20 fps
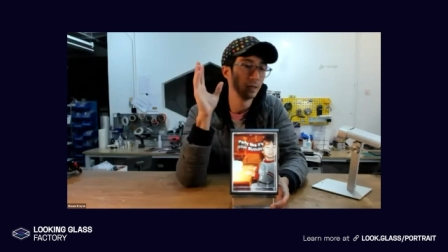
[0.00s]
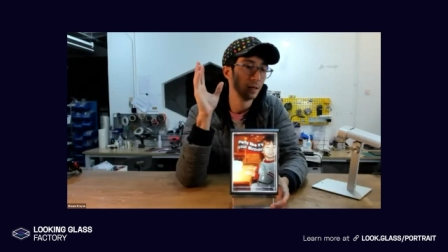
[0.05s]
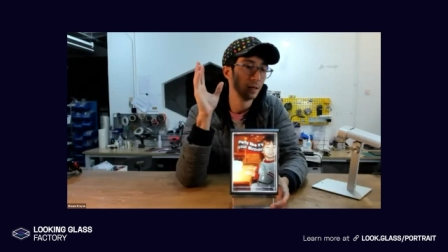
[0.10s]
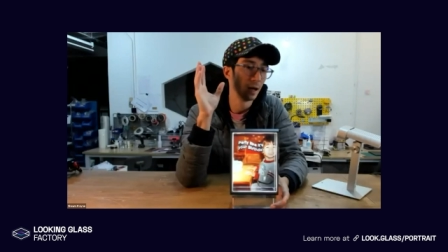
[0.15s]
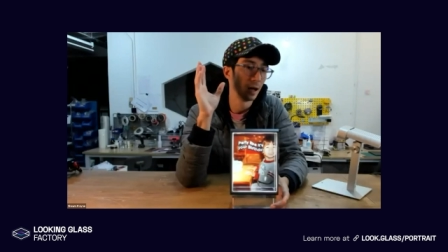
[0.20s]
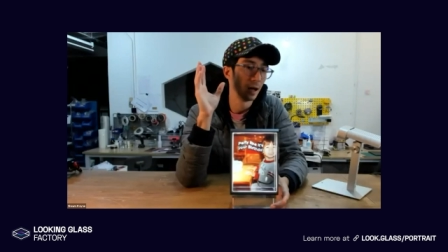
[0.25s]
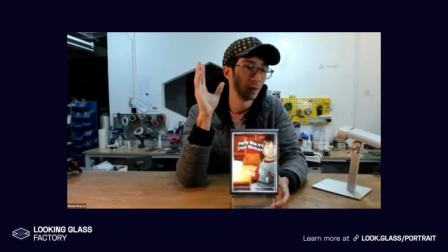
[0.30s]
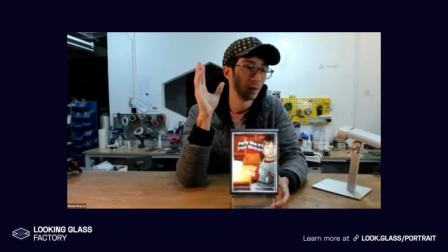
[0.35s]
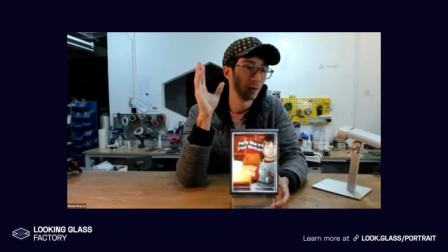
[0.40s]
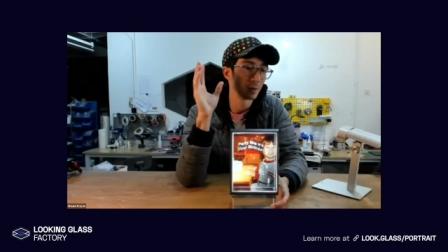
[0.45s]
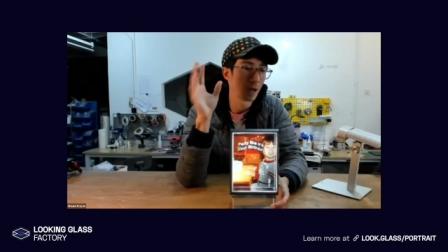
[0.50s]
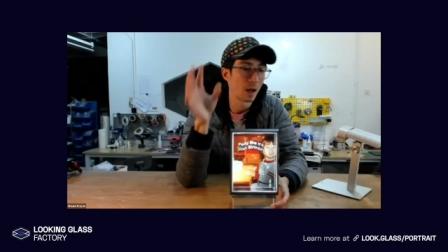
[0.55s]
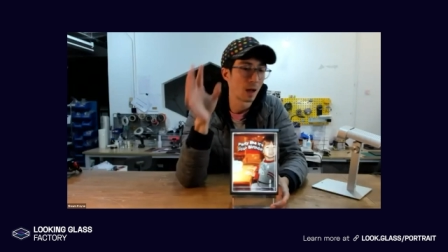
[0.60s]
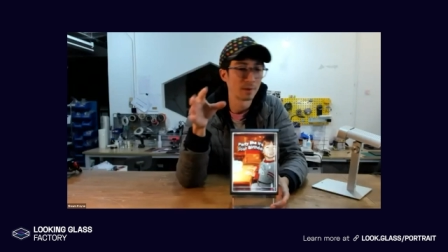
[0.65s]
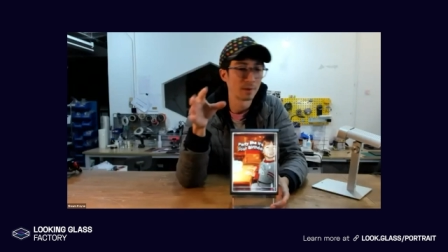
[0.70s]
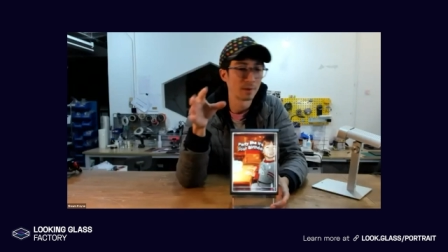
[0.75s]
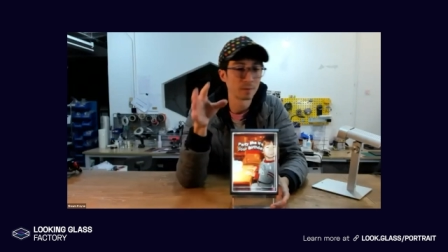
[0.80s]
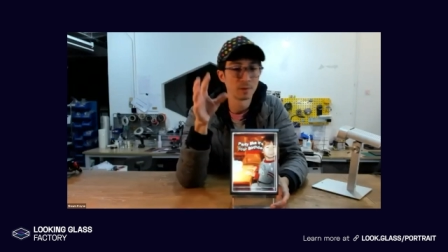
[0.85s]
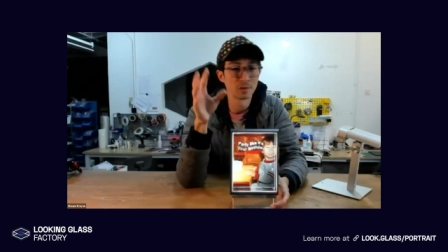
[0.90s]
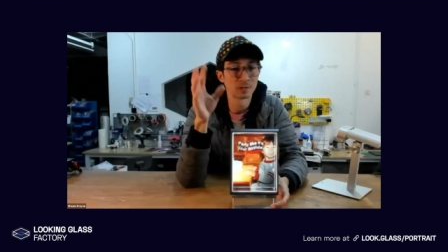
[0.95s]
um,
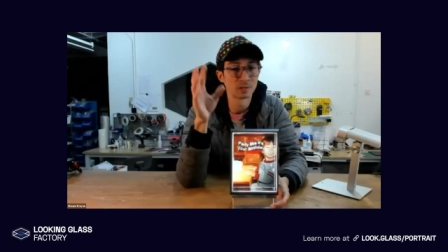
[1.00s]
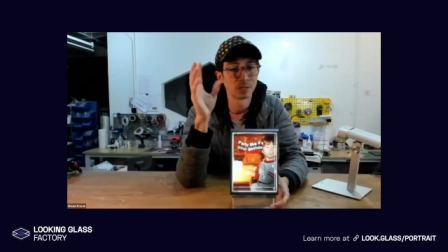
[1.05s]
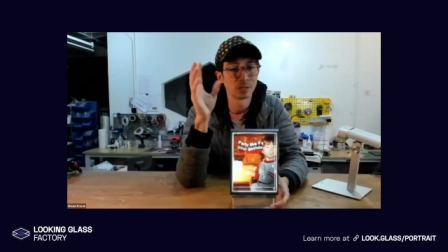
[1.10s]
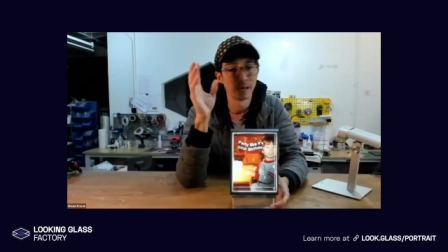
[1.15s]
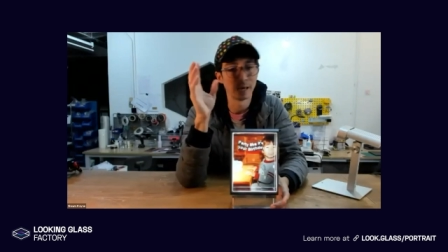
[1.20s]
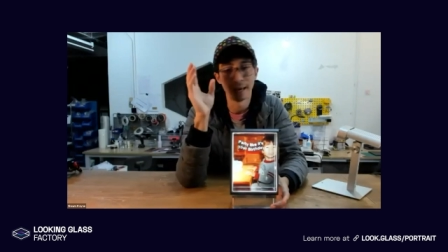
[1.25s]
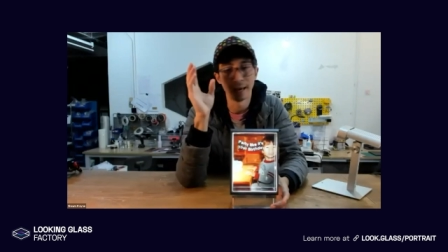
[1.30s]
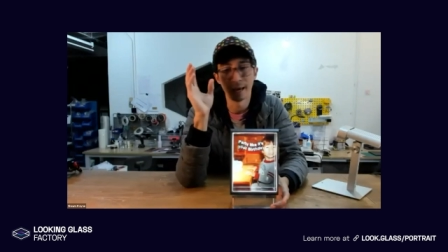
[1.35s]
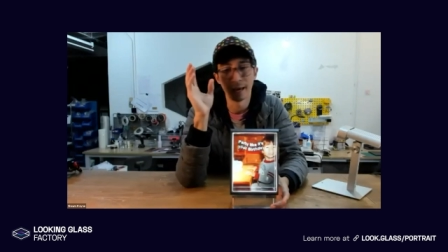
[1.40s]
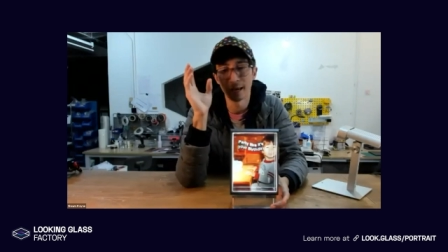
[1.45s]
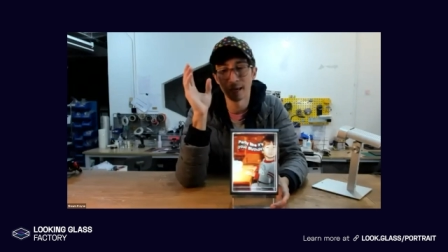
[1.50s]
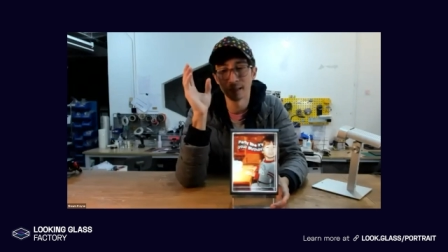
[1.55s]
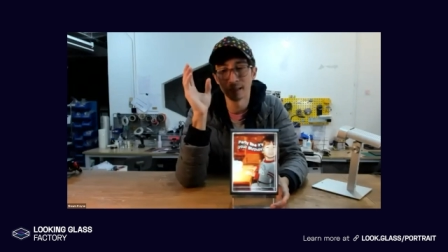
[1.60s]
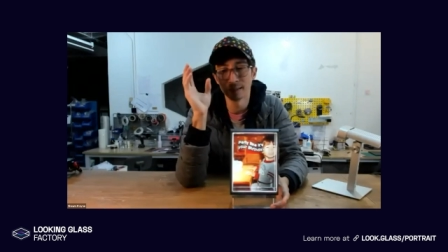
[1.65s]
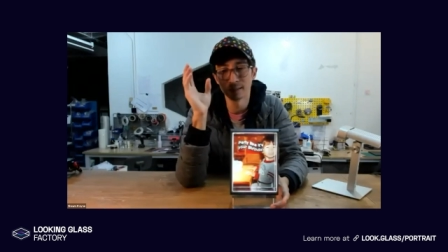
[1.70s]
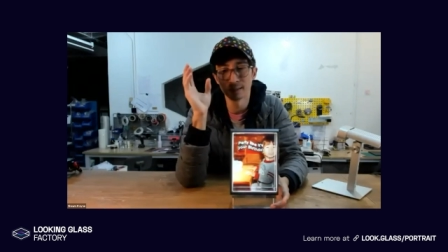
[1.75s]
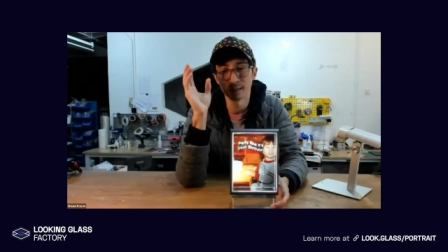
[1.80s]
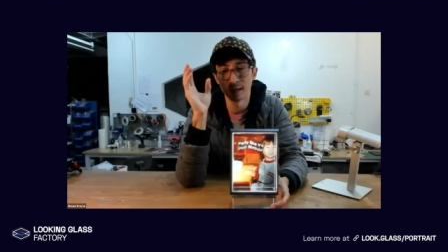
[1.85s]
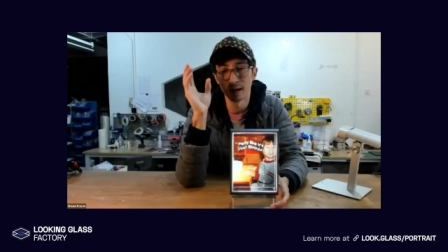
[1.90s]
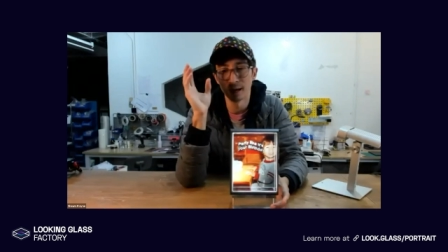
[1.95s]
comic book
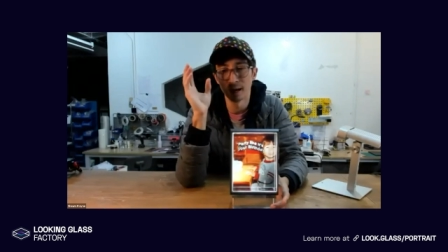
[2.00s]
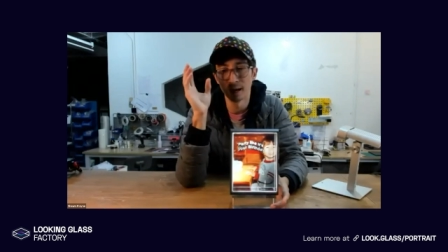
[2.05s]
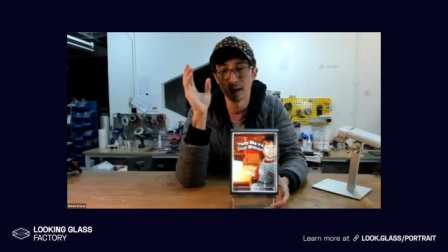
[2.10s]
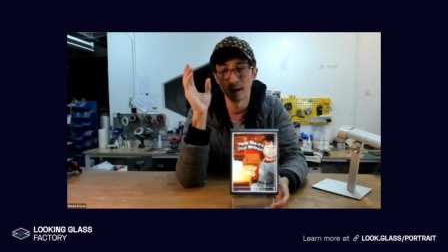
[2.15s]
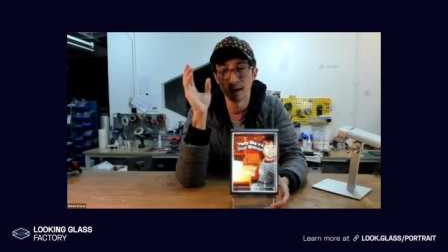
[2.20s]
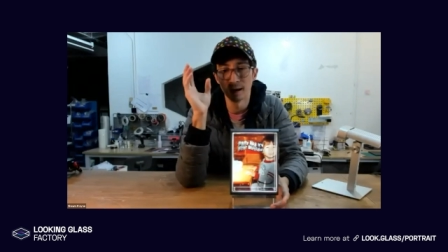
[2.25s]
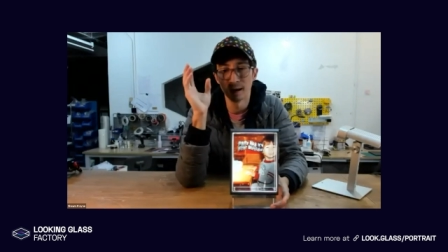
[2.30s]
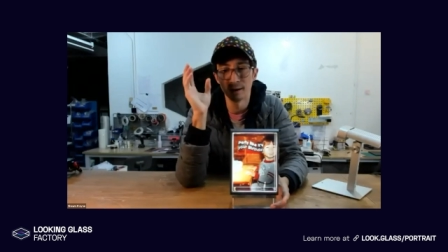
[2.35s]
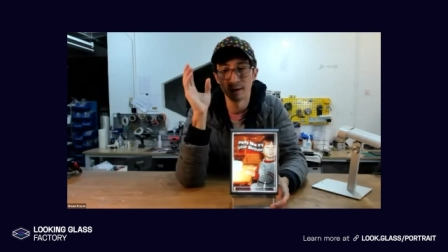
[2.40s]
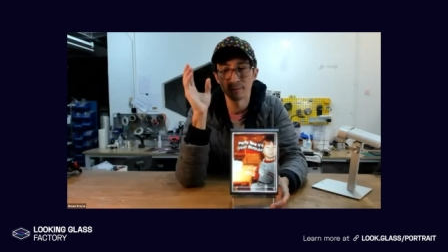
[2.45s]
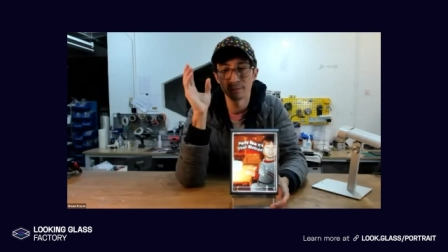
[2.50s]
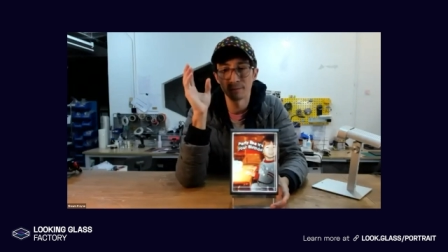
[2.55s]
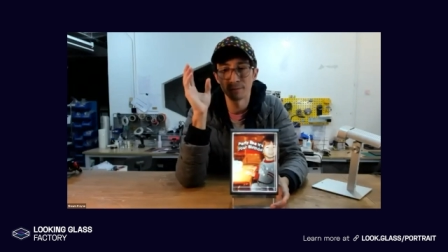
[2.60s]
scans, uh,